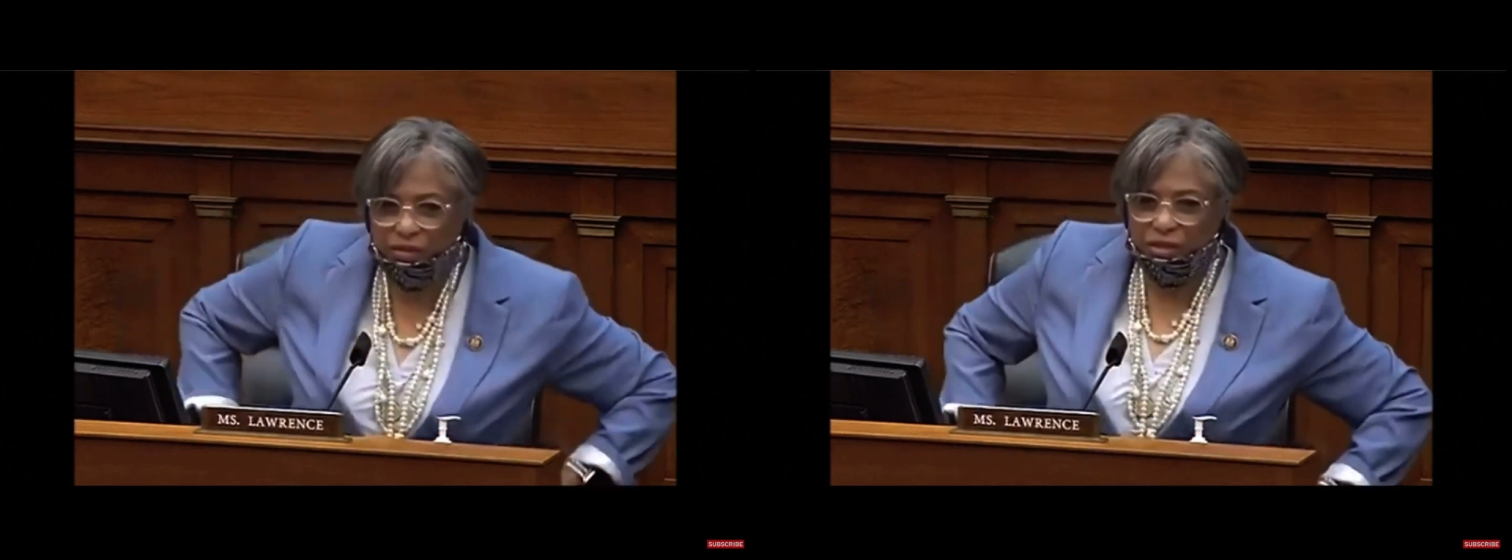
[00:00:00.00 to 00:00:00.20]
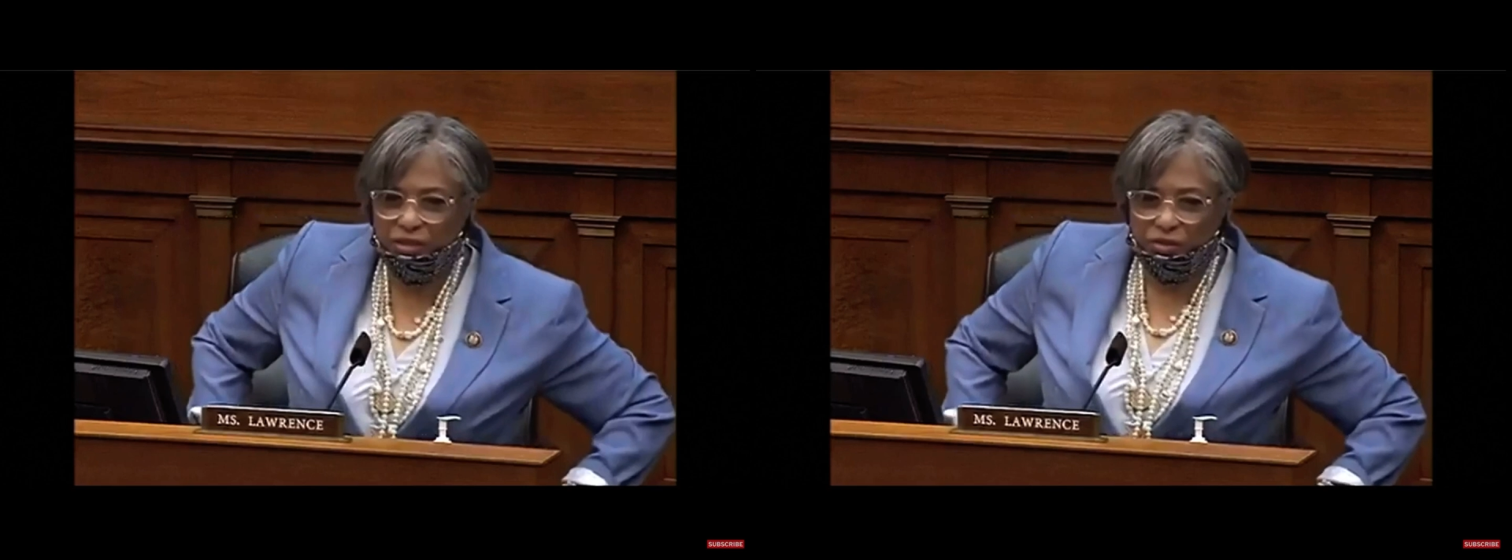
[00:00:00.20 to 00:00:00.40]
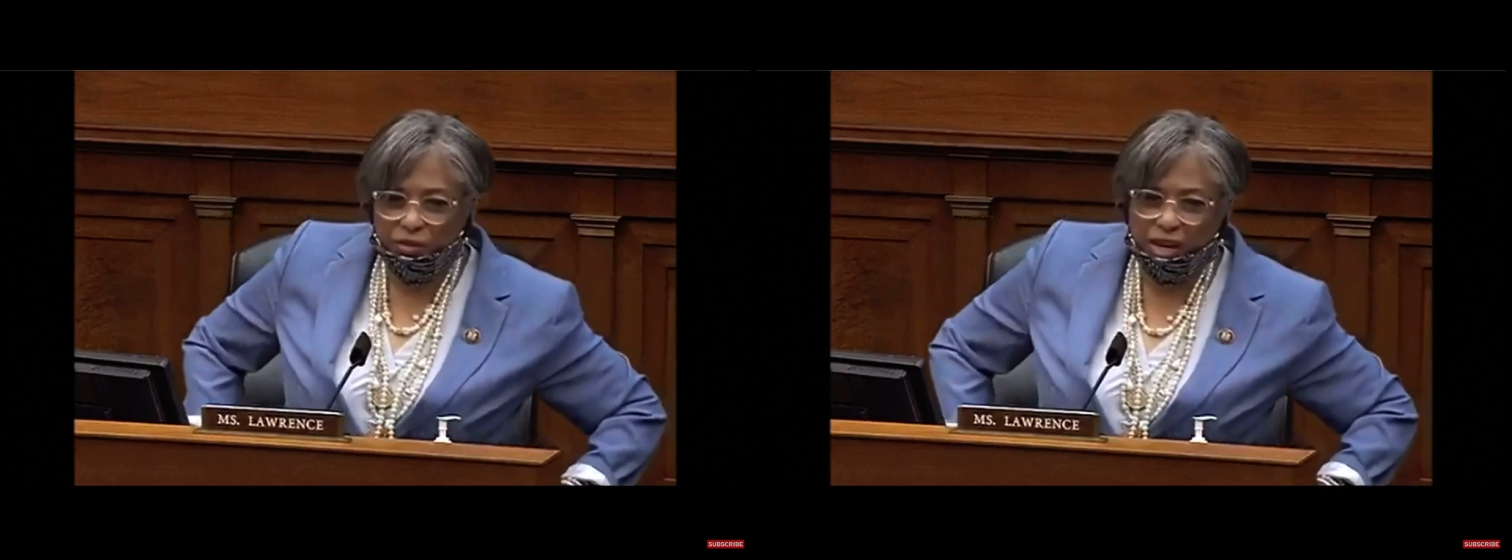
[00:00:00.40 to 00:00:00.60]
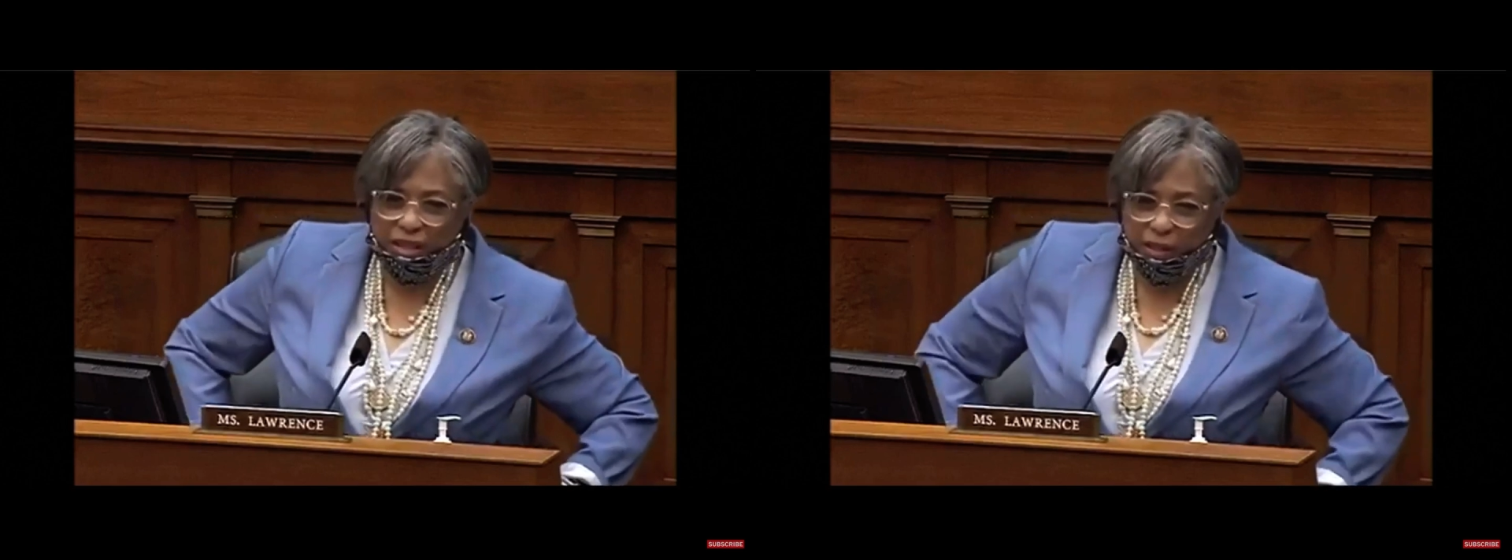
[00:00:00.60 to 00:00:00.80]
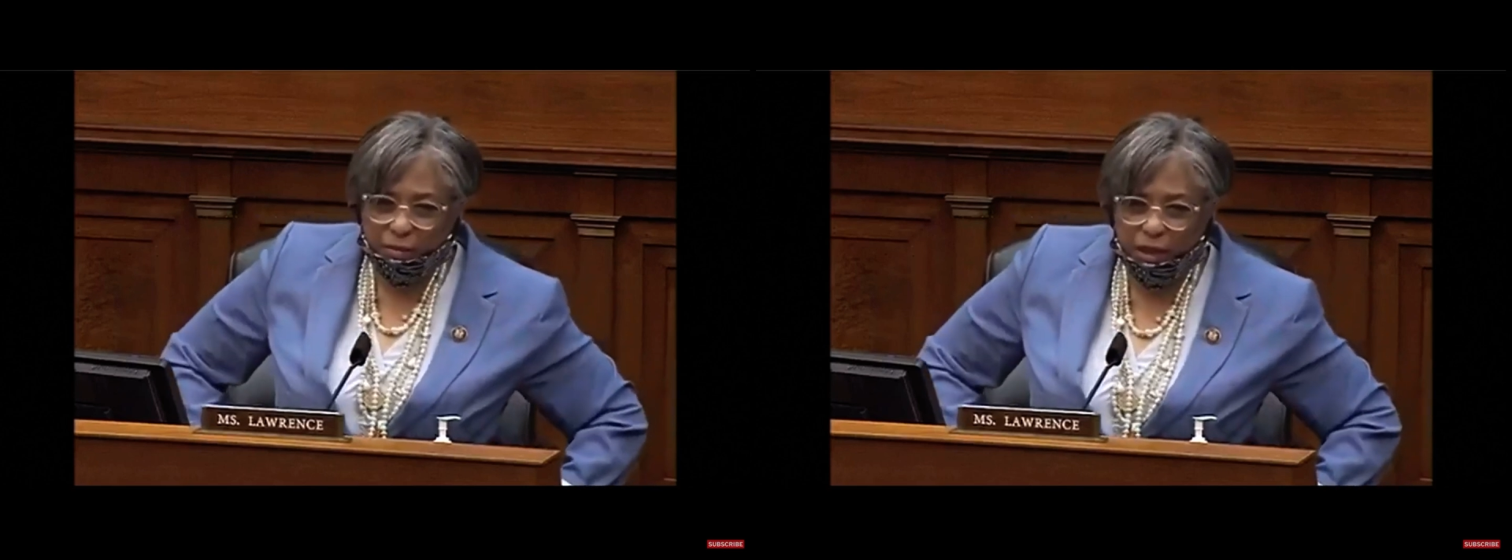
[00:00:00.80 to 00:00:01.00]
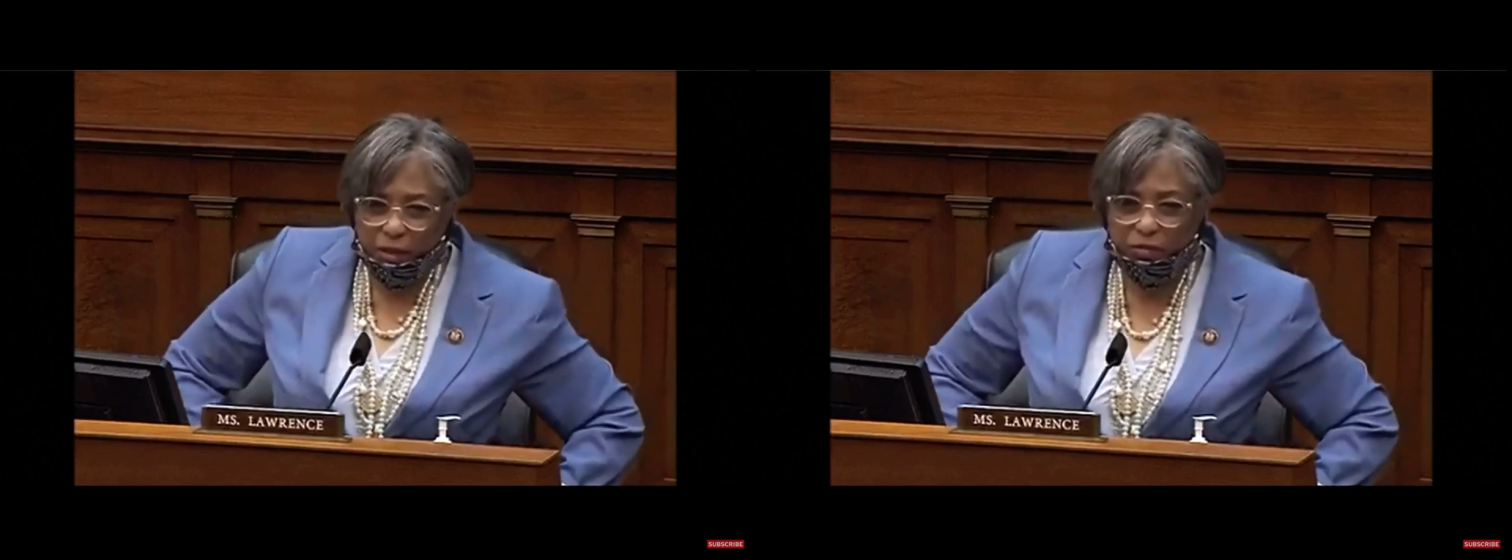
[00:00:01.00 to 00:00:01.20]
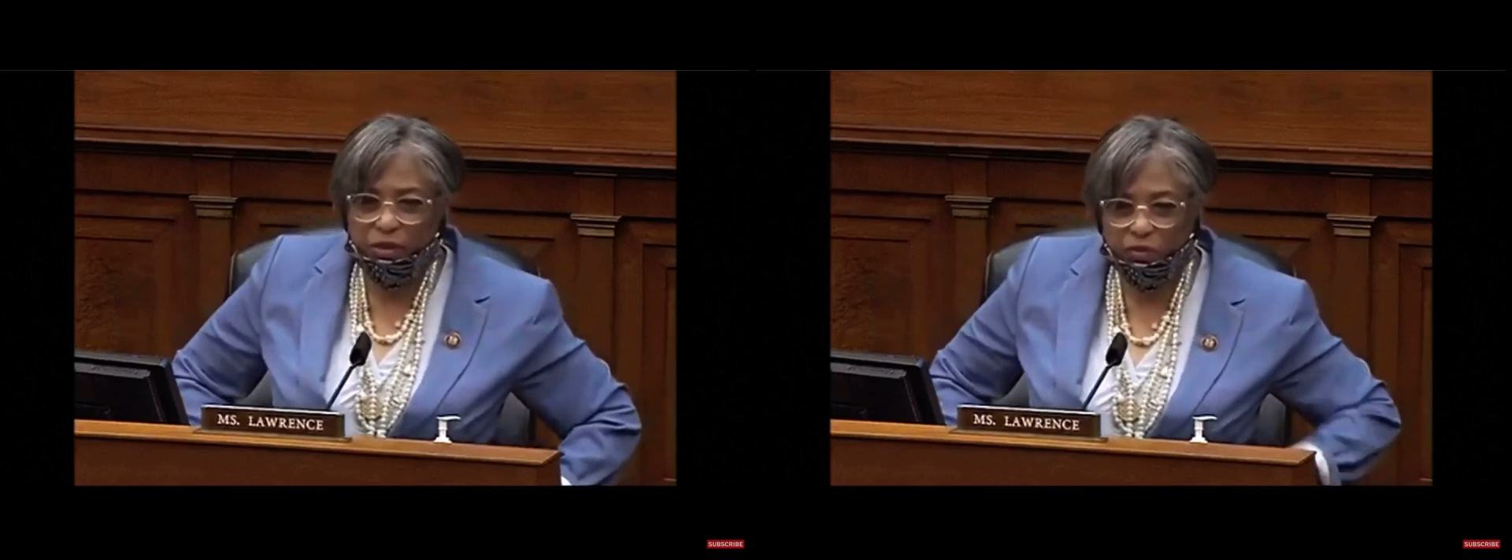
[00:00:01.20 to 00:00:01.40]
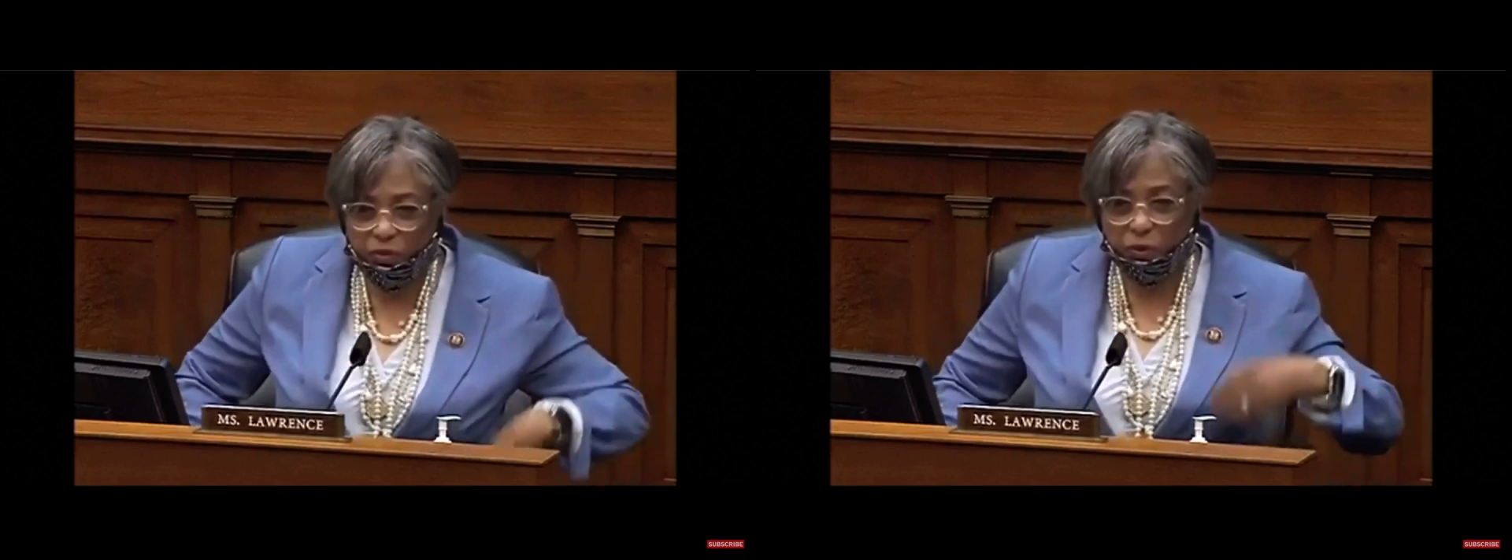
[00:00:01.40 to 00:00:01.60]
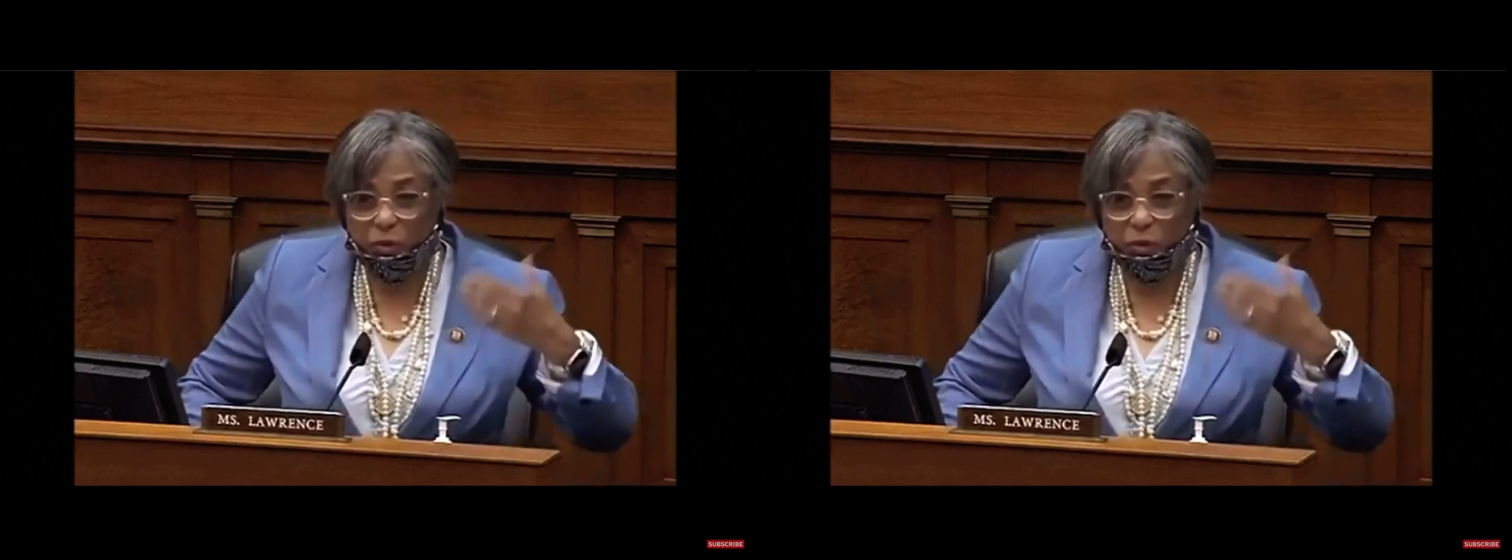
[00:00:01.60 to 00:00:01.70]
to track the mail before